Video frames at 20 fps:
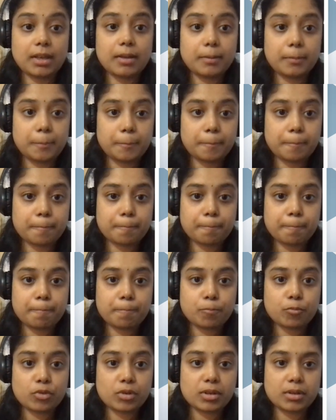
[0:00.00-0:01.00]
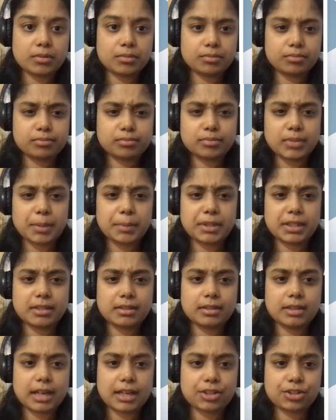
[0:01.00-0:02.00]
Yeah, maybe
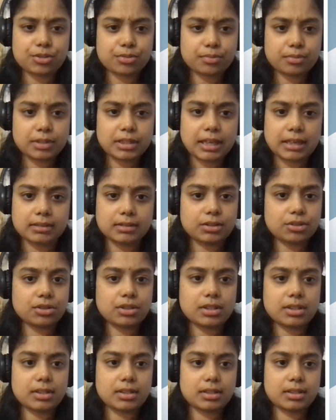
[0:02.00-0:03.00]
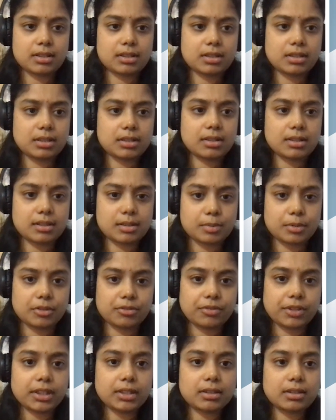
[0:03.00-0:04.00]
the dash. Yeah, so this is
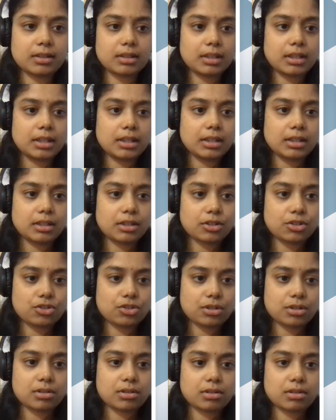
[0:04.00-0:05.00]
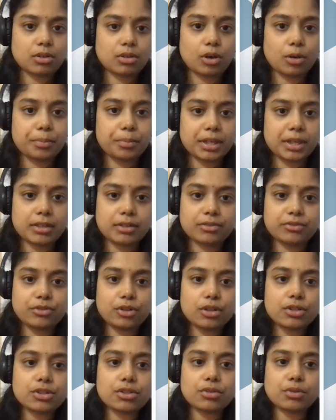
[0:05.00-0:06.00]
perfect. Just copy it.
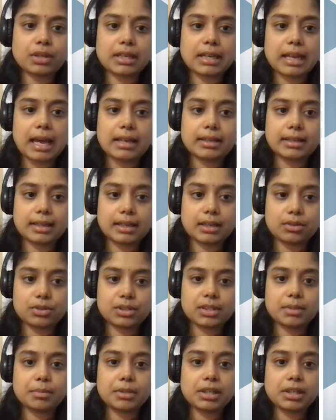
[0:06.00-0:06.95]
Of course, you can now